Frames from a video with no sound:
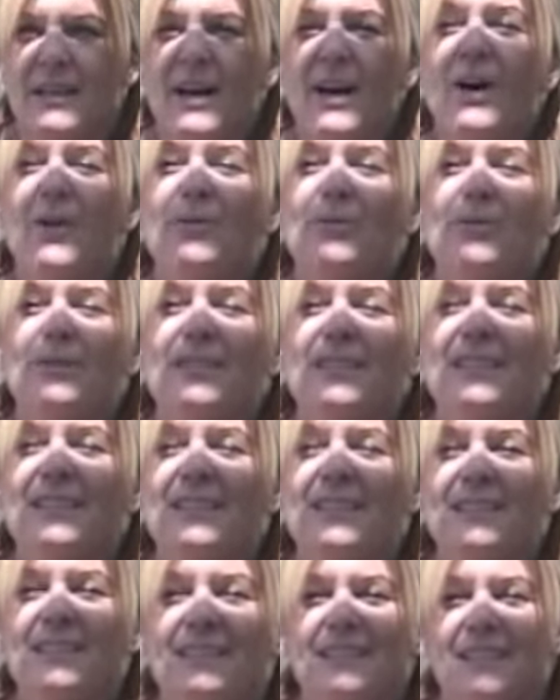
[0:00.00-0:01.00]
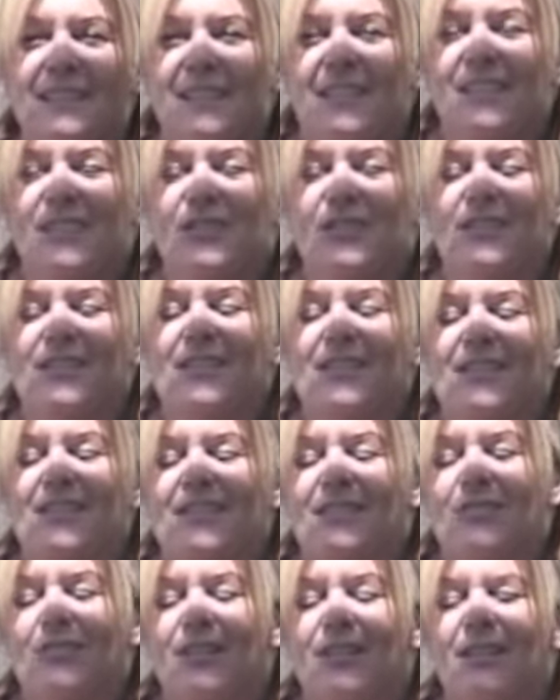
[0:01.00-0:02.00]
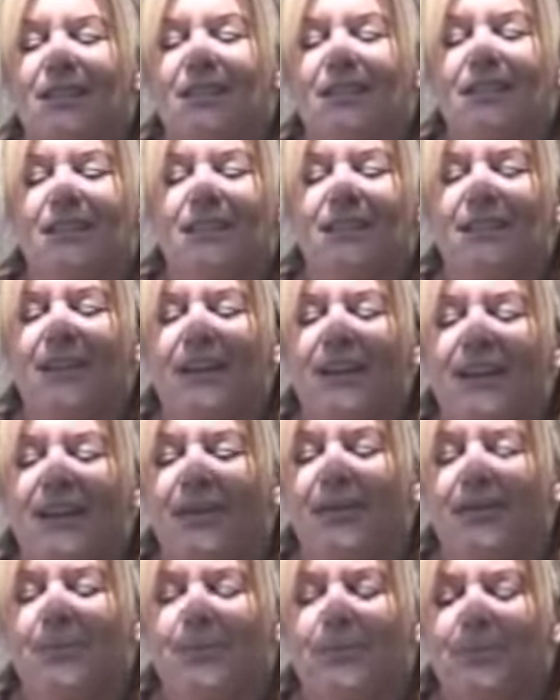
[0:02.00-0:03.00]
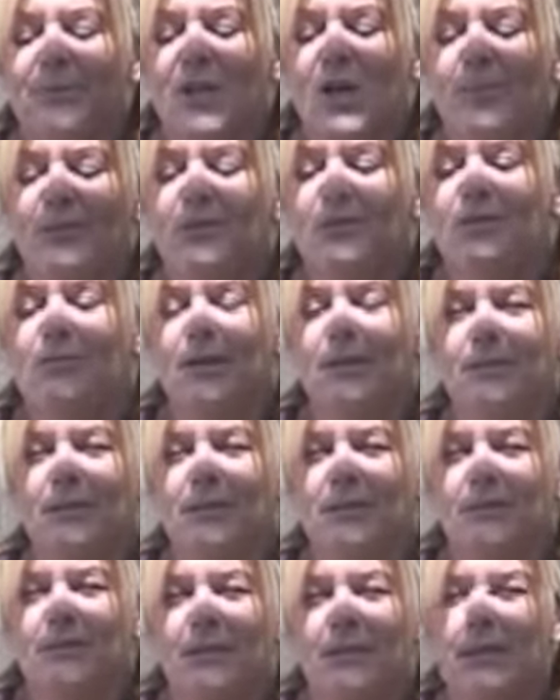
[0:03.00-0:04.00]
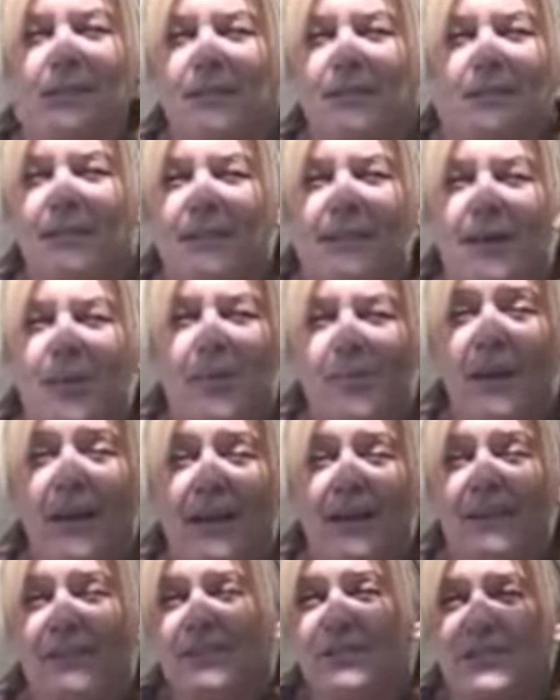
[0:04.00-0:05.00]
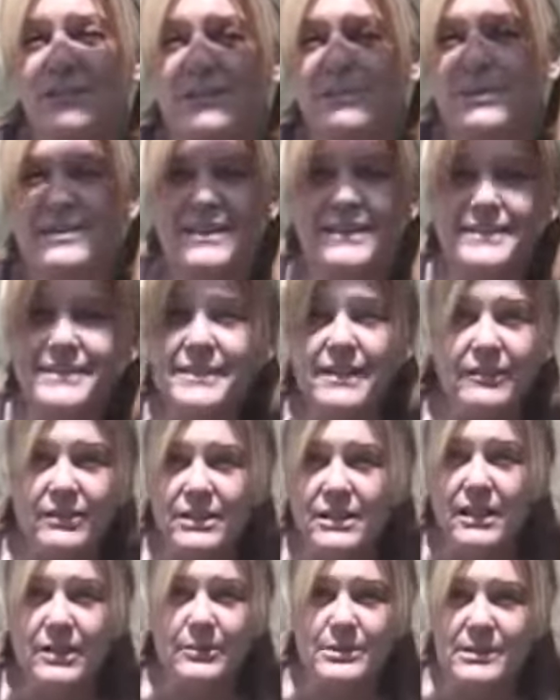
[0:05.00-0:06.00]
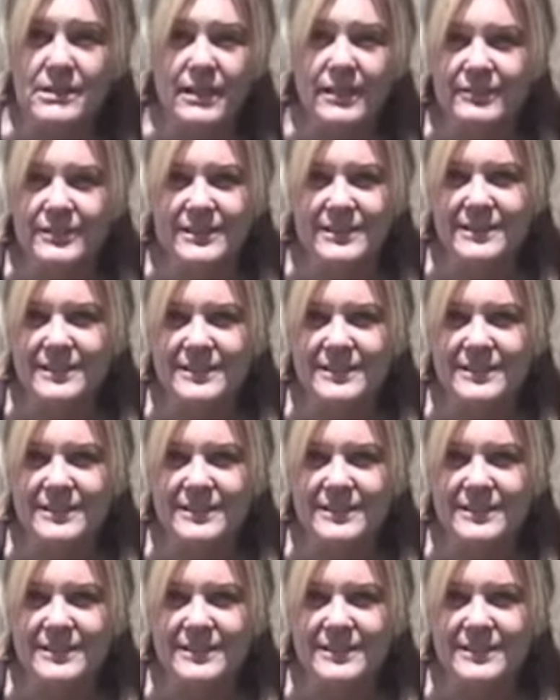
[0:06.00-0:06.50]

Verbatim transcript: Oh, really? Yeah. She says, well, um, Carmen used to babysit me. But she was like seven and I was eleven.